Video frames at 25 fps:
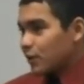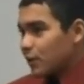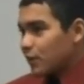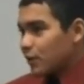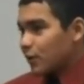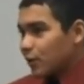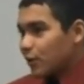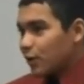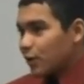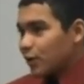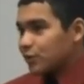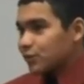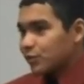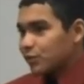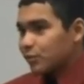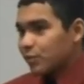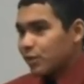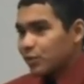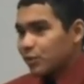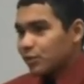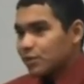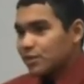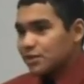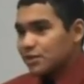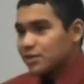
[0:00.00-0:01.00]
across from
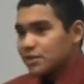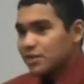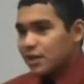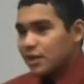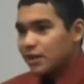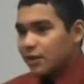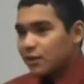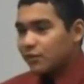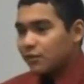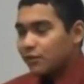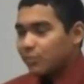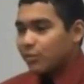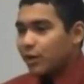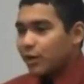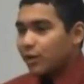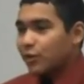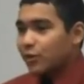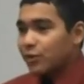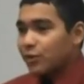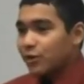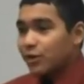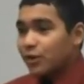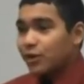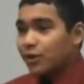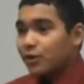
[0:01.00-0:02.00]
me was a cell of about
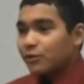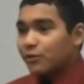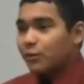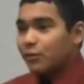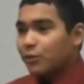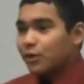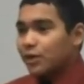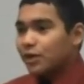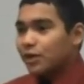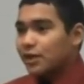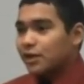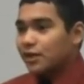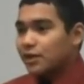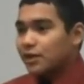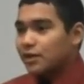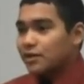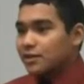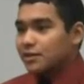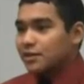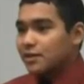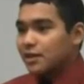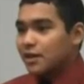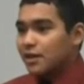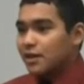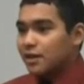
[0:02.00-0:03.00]
30 or 40
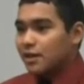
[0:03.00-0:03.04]
kids,